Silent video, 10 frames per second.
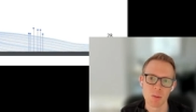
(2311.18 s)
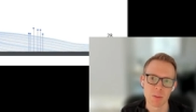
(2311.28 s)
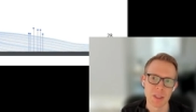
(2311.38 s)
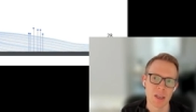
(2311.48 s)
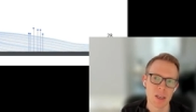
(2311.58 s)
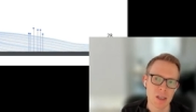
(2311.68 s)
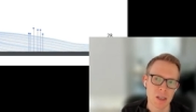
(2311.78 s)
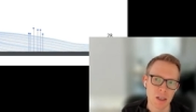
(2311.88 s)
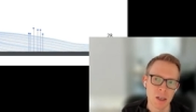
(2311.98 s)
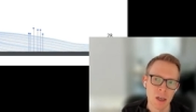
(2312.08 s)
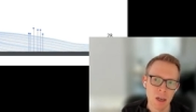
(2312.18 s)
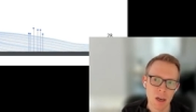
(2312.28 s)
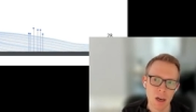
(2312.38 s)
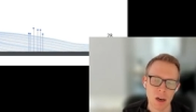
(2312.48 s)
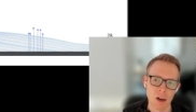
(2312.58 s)
implementation.
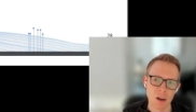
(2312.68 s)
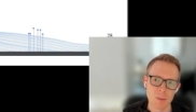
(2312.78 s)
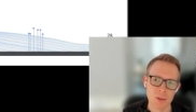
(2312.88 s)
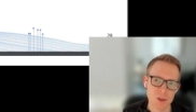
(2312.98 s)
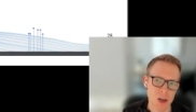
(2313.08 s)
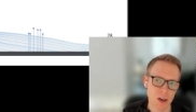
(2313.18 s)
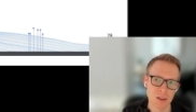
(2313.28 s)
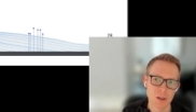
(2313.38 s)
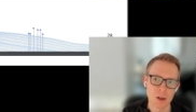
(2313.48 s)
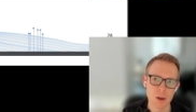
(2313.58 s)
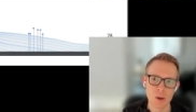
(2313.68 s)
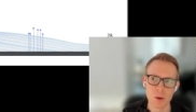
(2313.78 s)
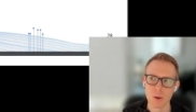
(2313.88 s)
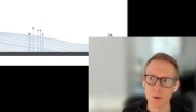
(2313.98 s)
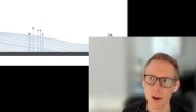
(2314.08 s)
Um, so Jacques Nadeau,
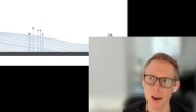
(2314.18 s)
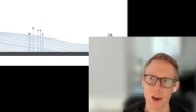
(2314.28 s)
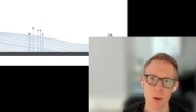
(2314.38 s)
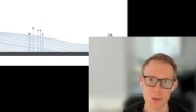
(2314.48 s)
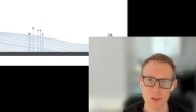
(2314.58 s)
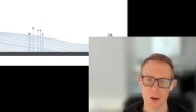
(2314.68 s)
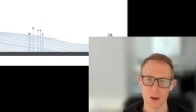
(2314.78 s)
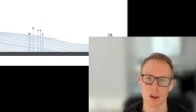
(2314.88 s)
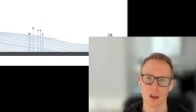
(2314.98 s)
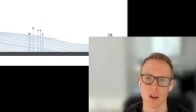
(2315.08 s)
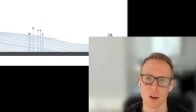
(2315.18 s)
who I helped start,